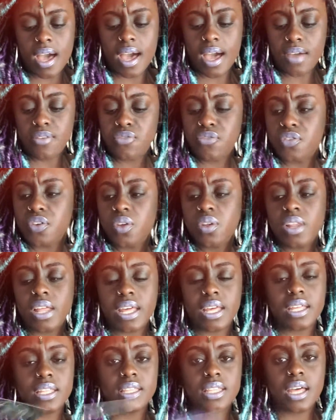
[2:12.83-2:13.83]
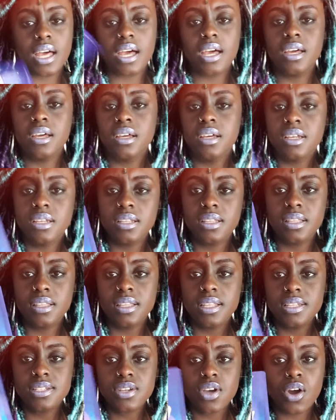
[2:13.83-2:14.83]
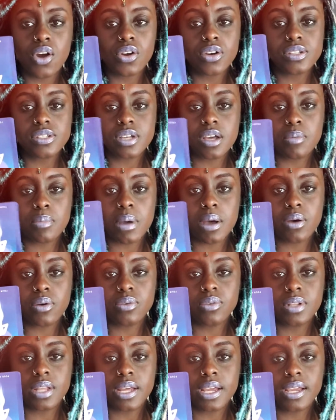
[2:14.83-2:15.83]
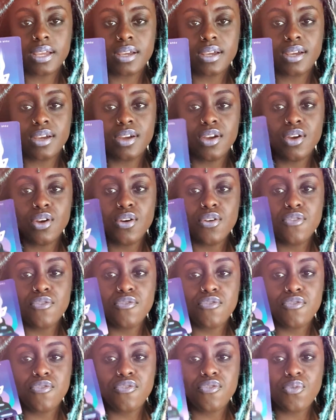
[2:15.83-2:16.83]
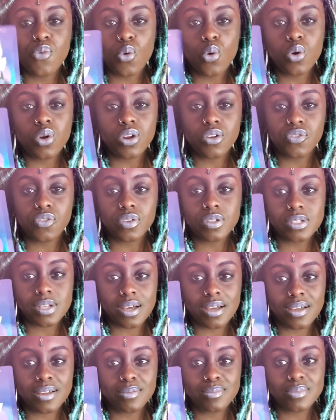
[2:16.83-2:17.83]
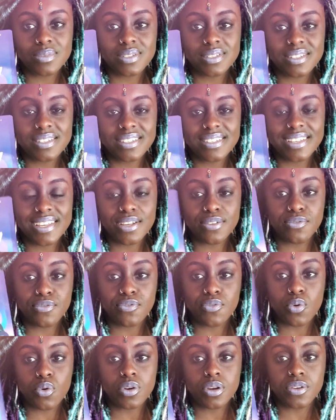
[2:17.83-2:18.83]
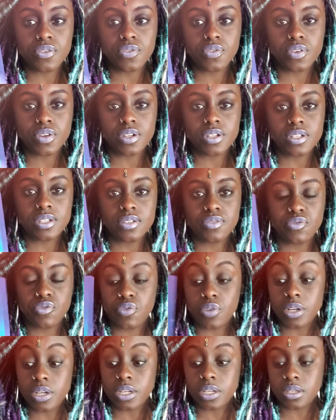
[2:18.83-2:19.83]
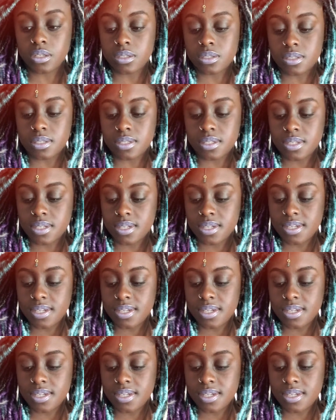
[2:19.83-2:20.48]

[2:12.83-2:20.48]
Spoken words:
I feel like this card has come out like 4 different times in 4 different readings.